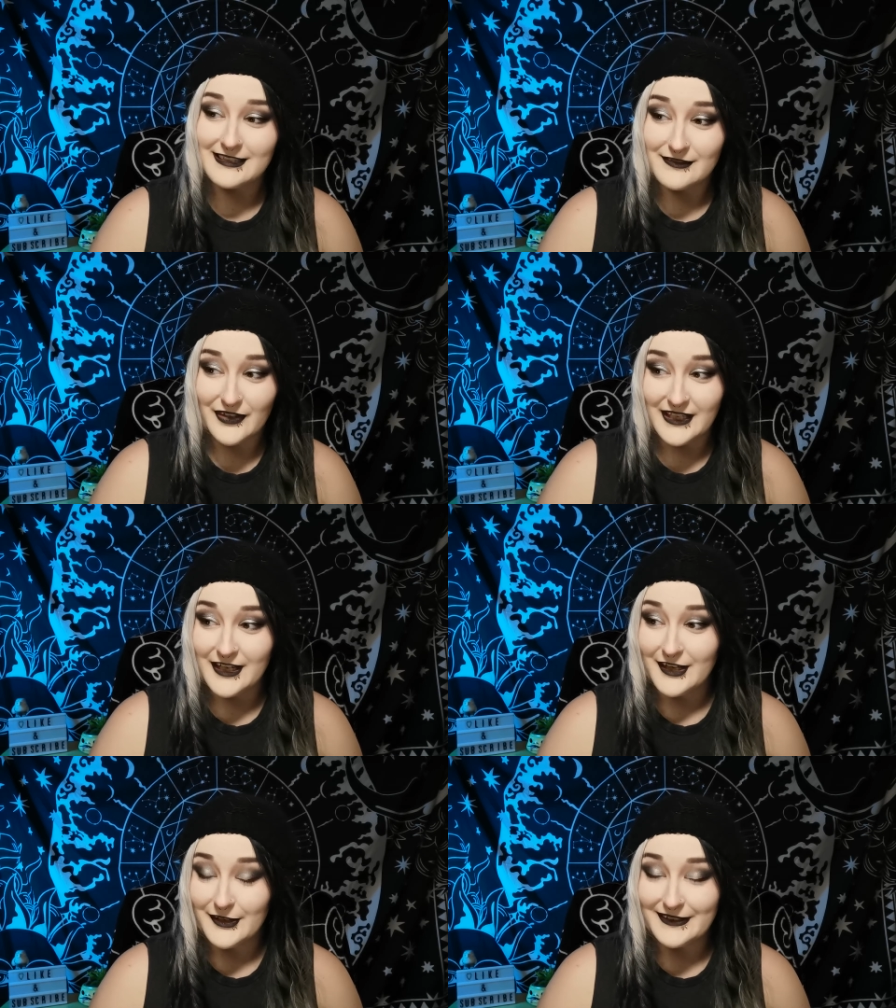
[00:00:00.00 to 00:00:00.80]
this
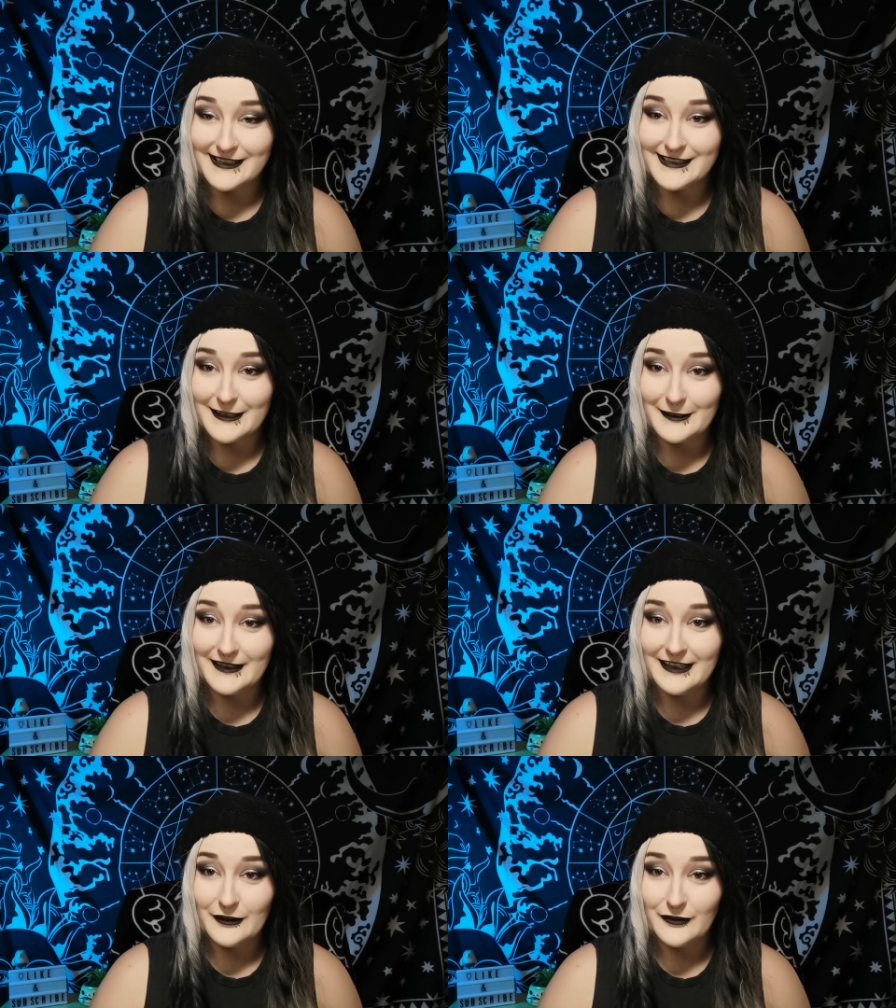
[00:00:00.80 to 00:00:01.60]
video.
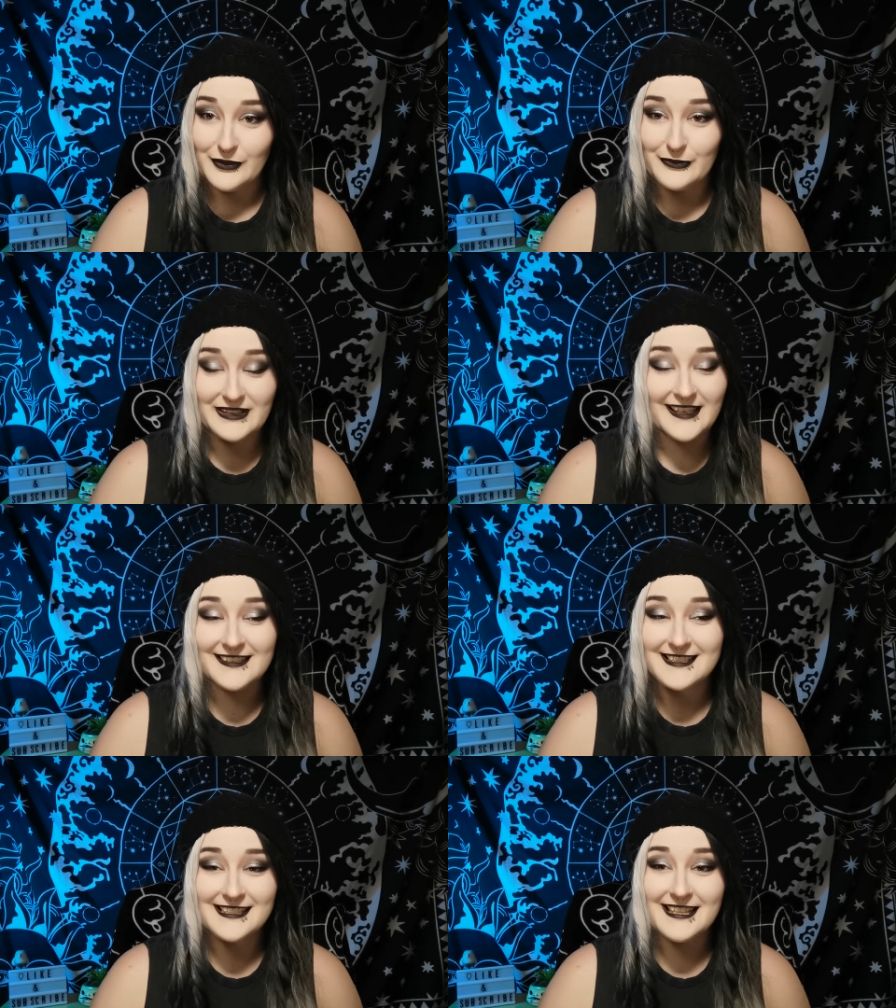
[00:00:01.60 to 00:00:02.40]
So if you would
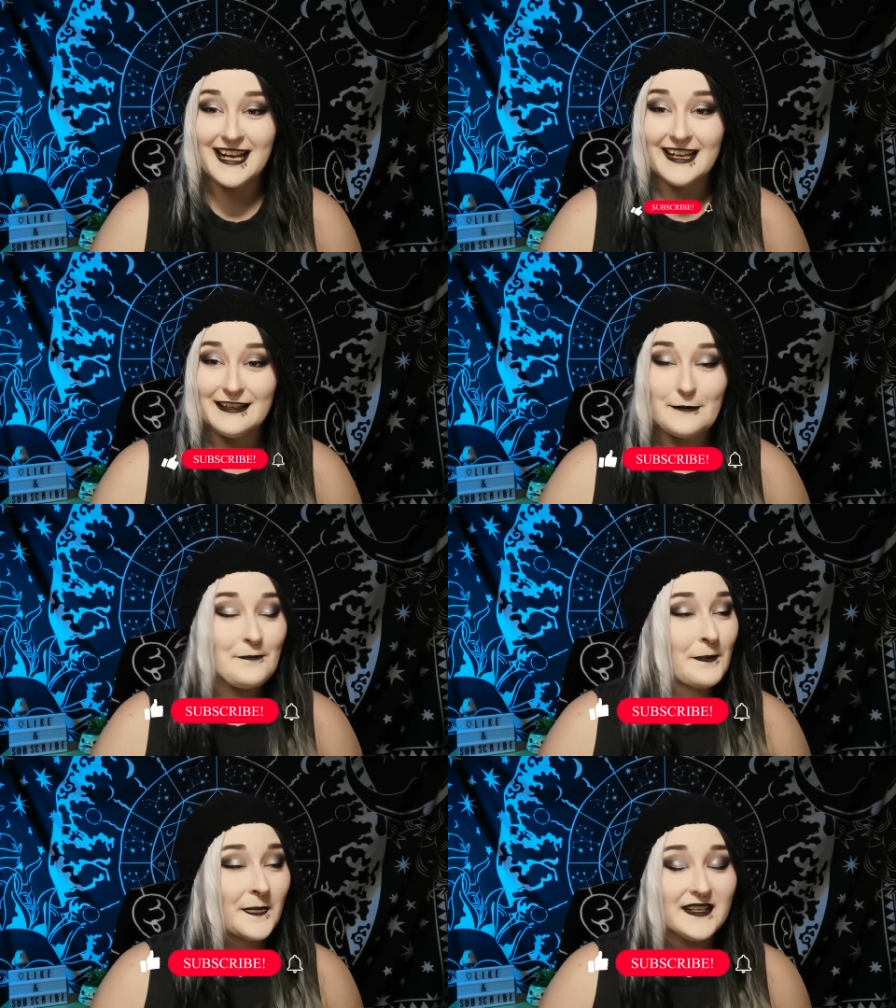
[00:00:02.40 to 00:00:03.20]
like to see that,
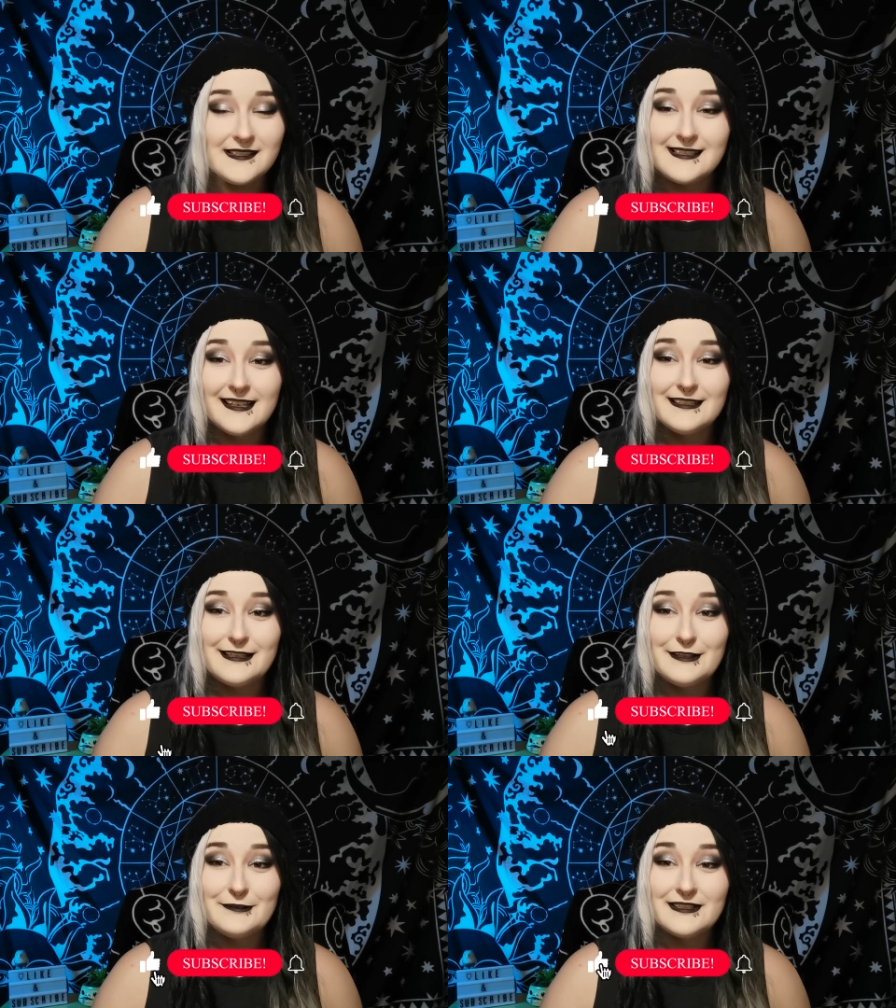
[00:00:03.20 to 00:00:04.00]
stay
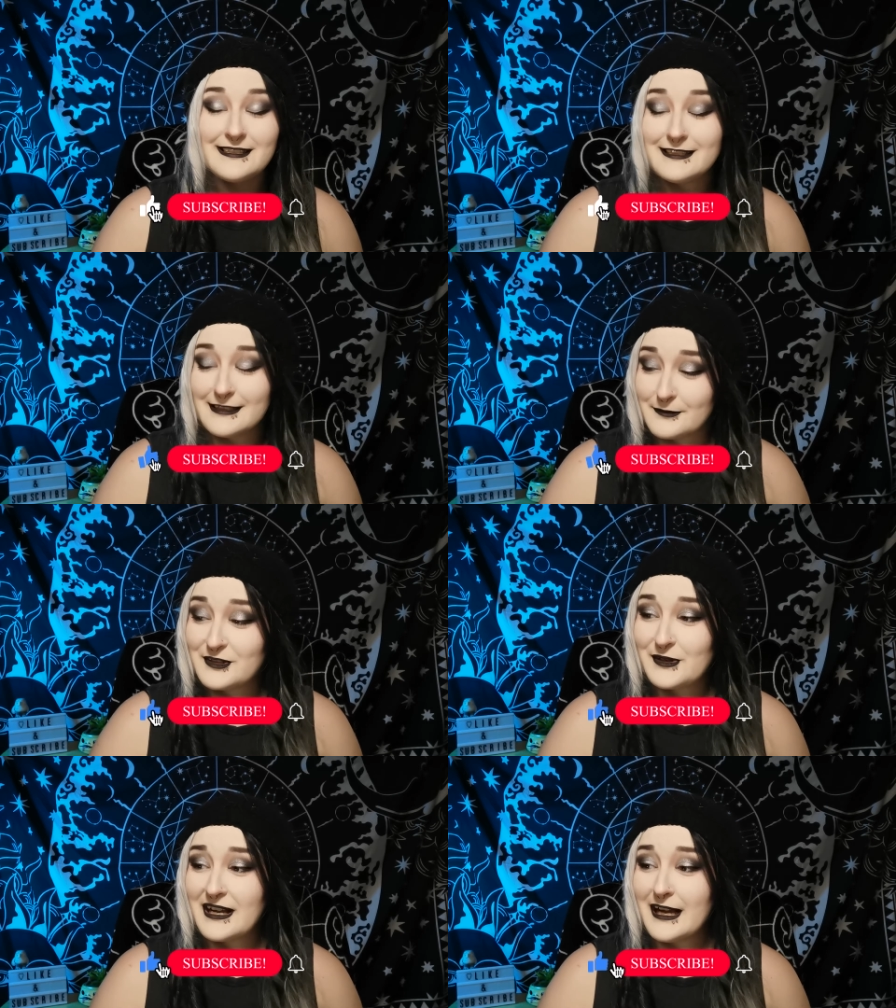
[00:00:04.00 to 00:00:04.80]
tuned,
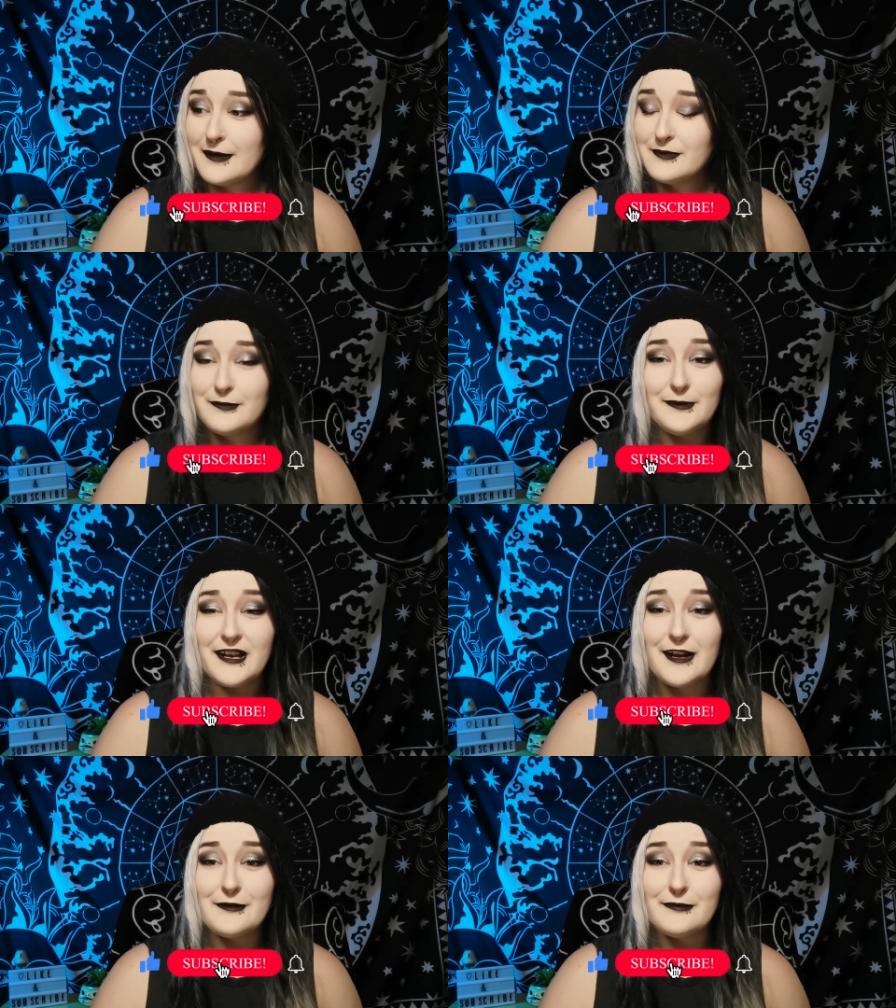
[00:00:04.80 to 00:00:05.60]
subscribe,
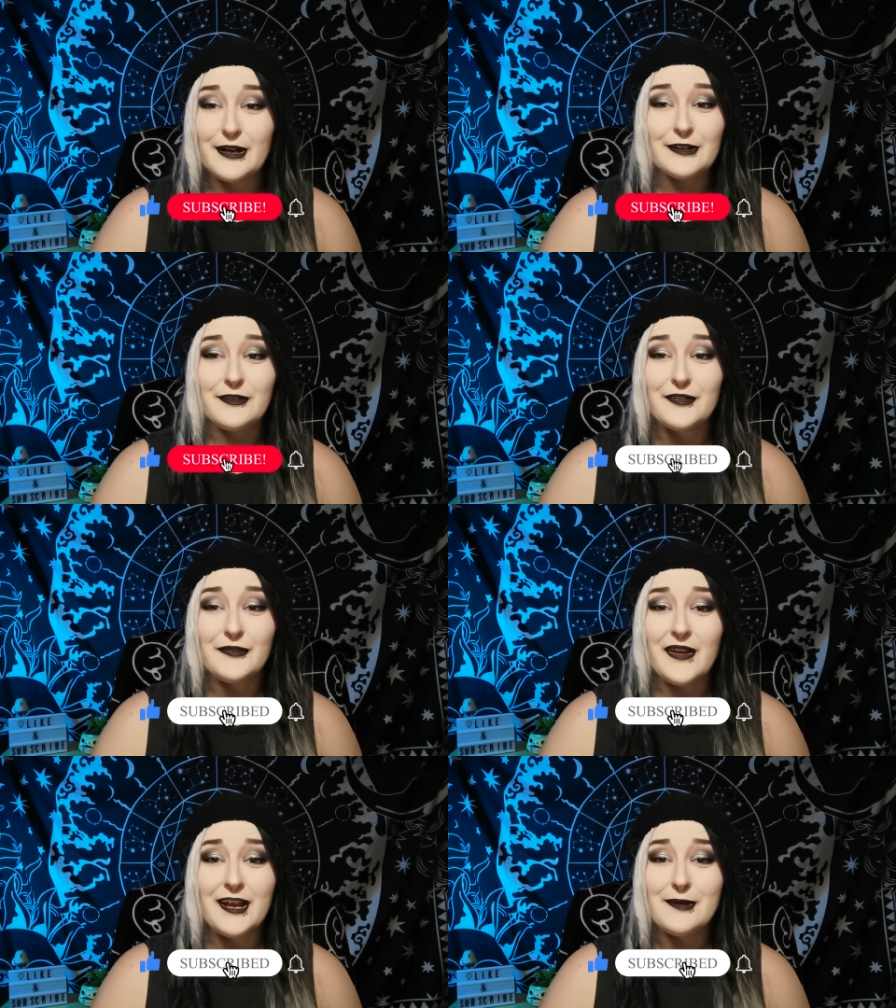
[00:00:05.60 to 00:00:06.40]
become part of
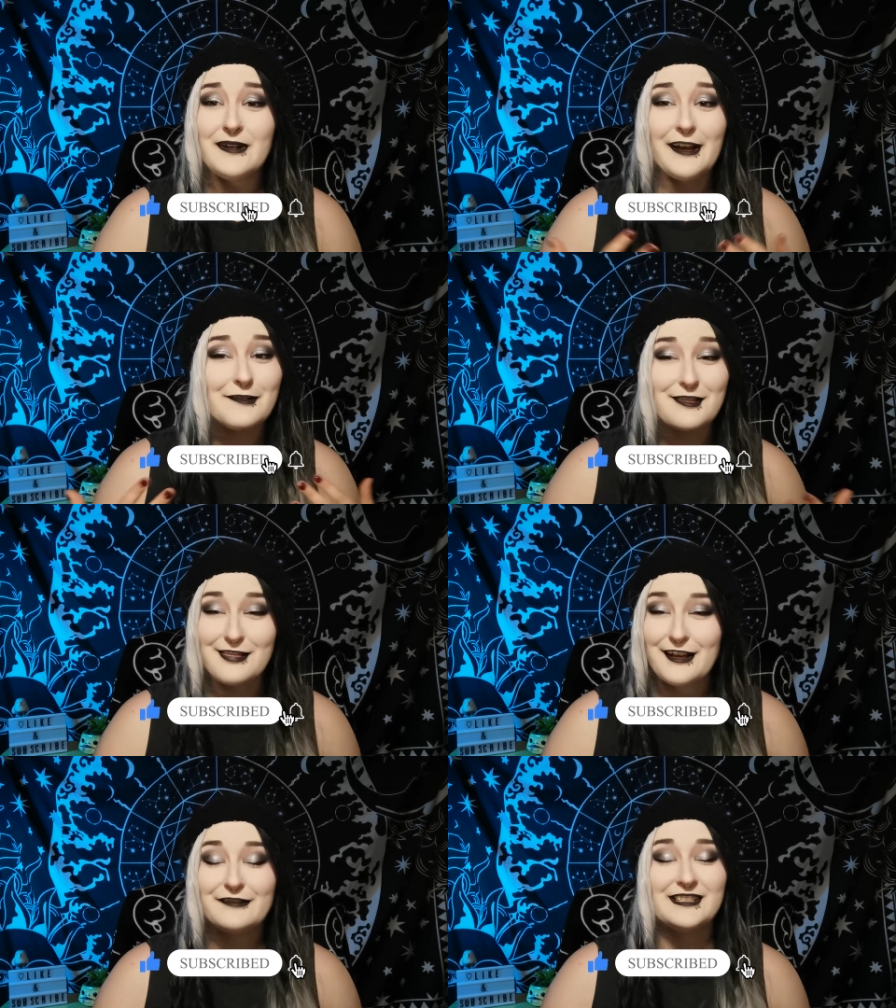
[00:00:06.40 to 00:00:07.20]
the fam. I
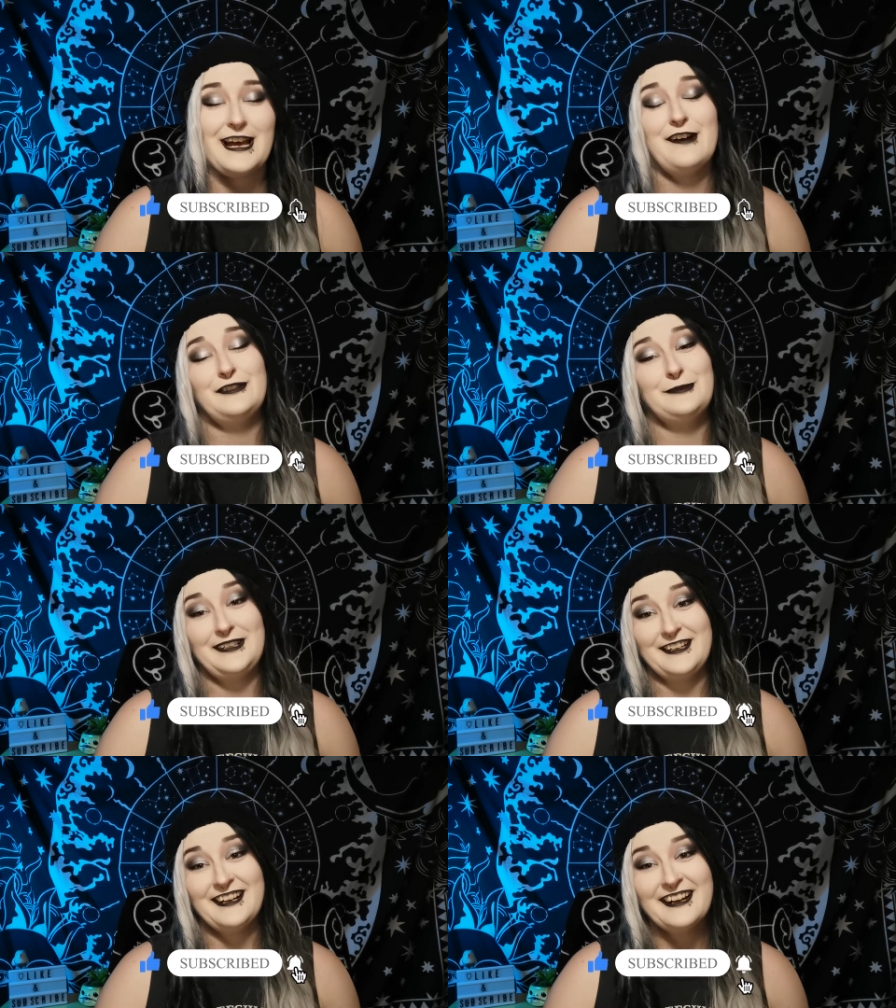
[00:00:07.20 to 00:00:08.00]
would love to have you
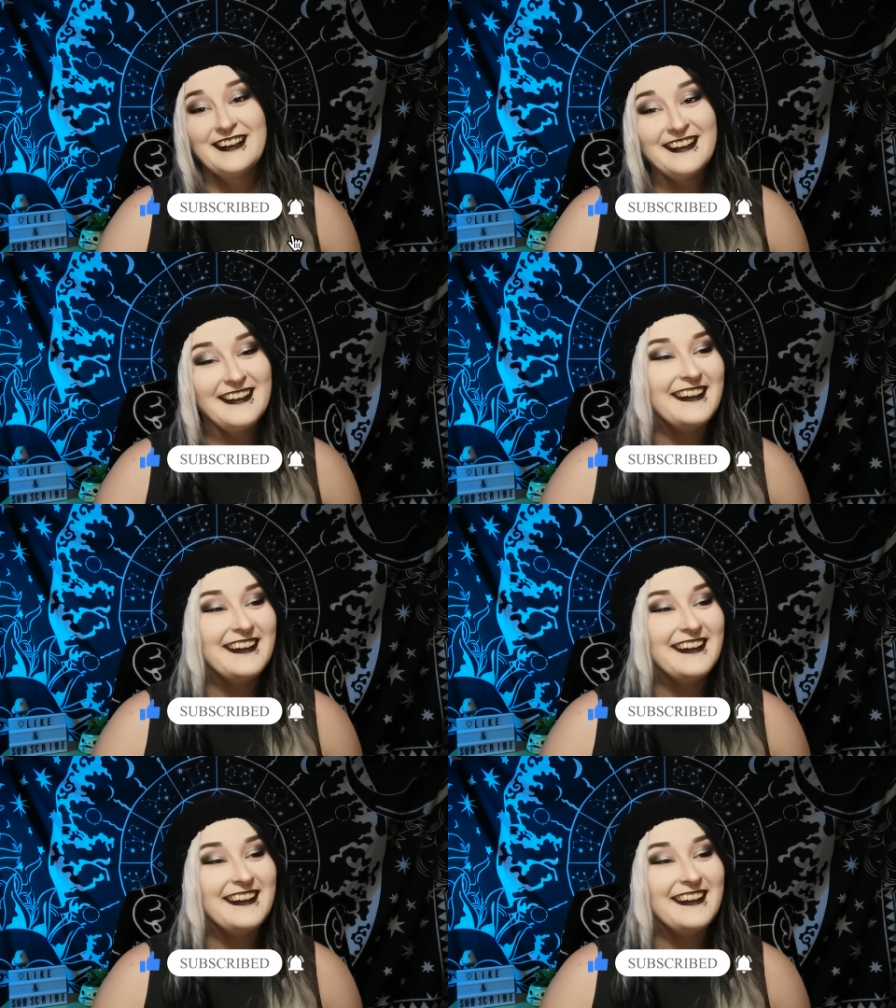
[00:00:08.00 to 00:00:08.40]
here.